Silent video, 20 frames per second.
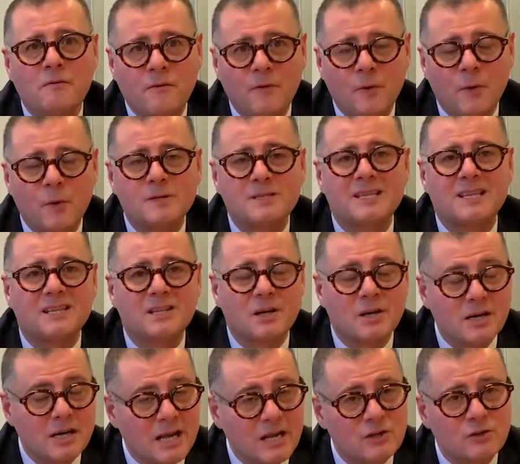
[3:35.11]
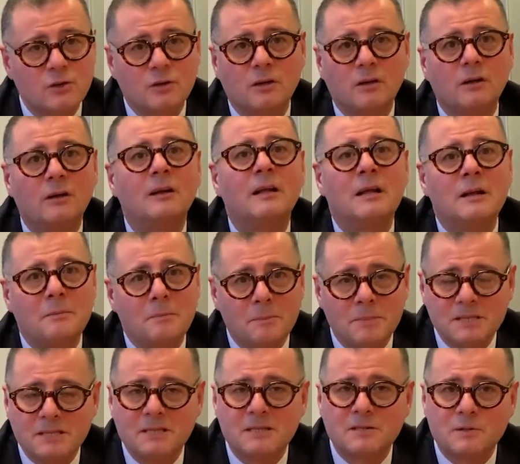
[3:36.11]
first international
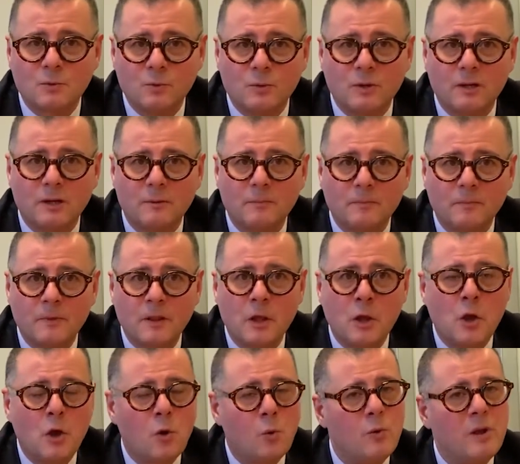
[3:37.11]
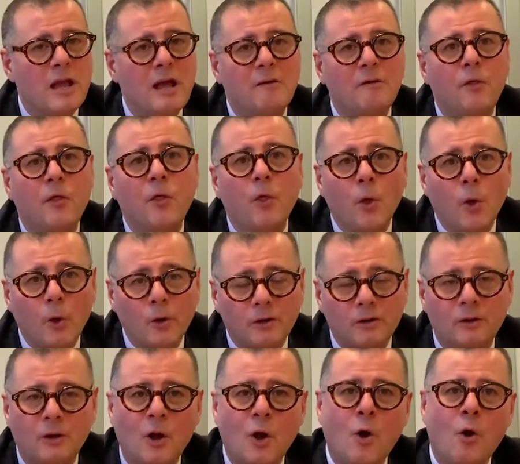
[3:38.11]
business school. We have
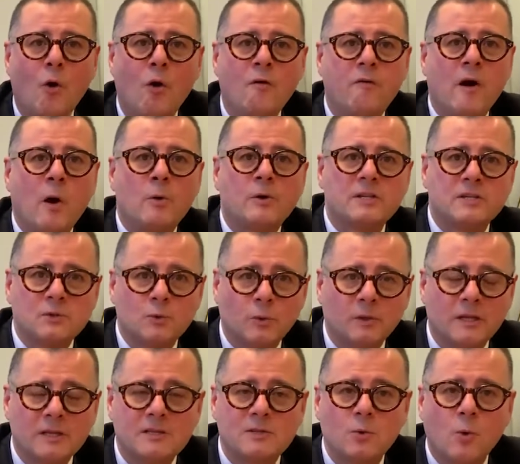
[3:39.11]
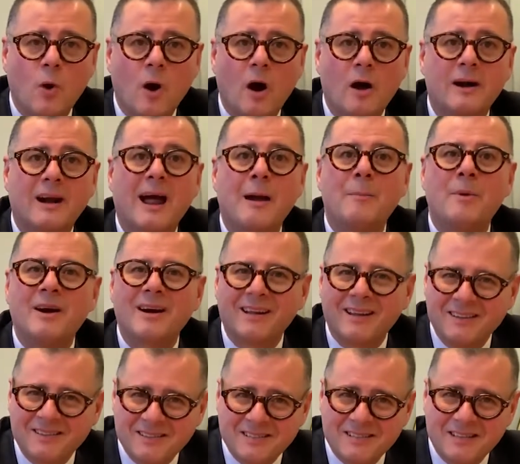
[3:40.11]
third of our students who are
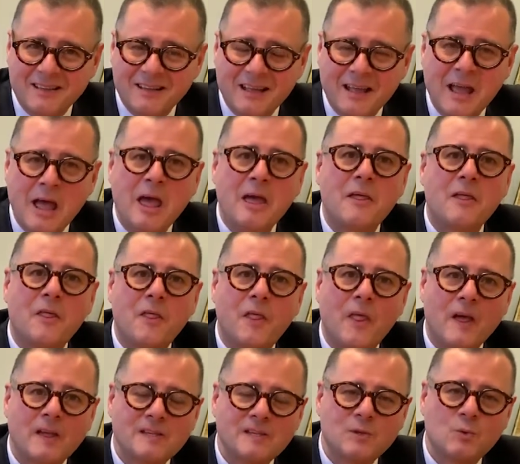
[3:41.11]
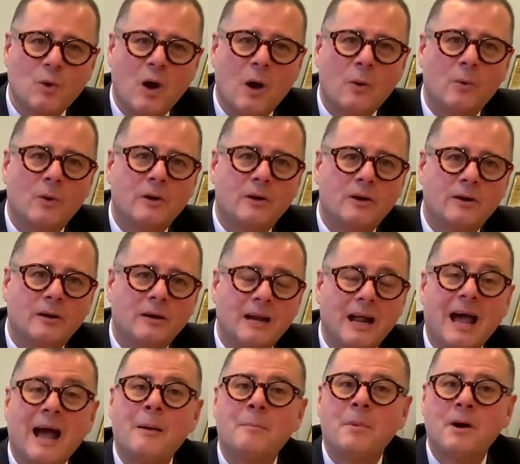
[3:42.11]
Americans, thanks to our
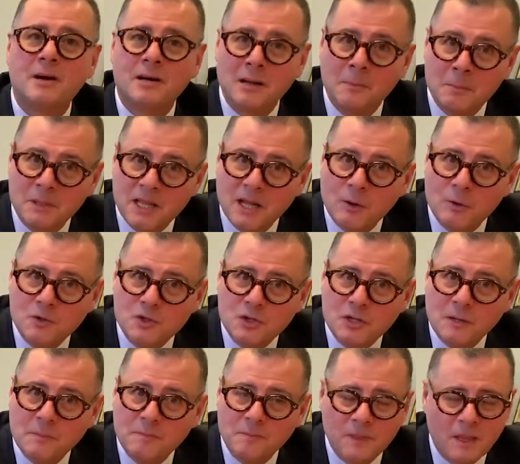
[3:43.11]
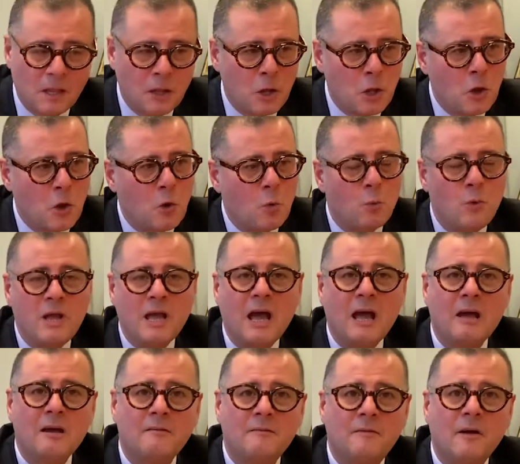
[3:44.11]
American pedagogy. We
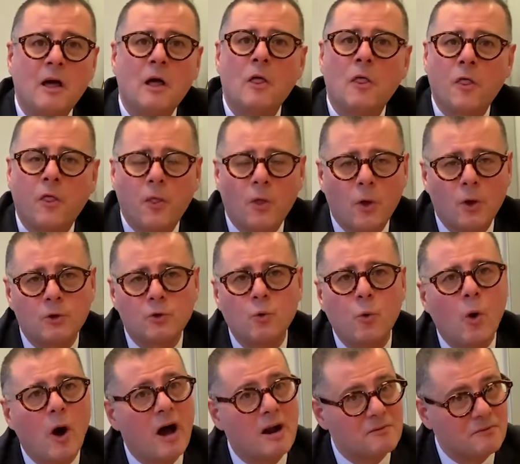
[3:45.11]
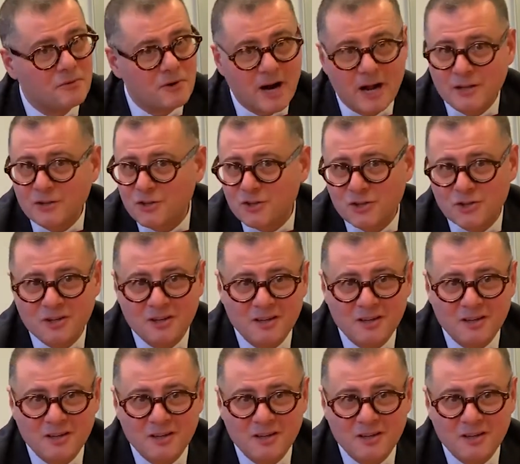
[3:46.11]
have third who are French,